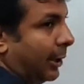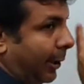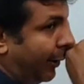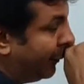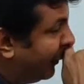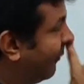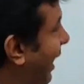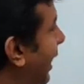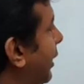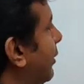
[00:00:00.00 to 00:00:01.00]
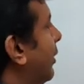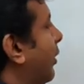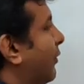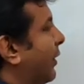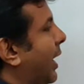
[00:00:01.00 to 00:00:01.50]
Now if the value
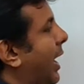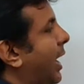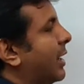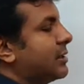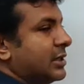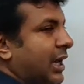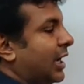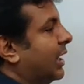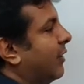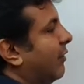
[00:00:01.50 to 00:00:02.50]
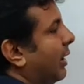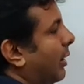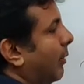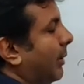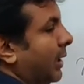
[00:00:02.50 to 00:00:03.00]
of A is negative,
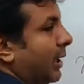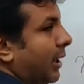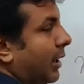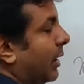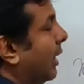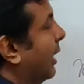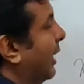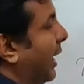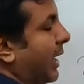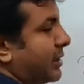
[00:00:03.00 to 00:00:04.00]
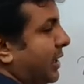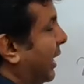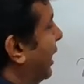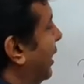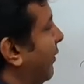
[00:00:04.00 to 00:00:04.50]
it will be here as
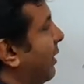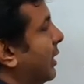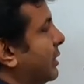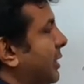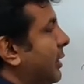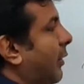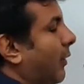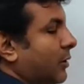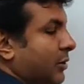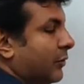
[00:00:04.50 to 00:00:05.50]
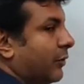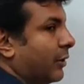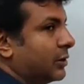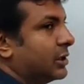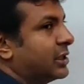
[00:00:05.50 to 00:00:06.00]
negative. C also
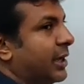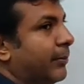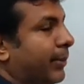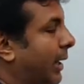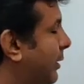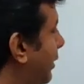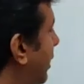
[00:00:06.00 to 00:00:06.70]
follows the same pattern.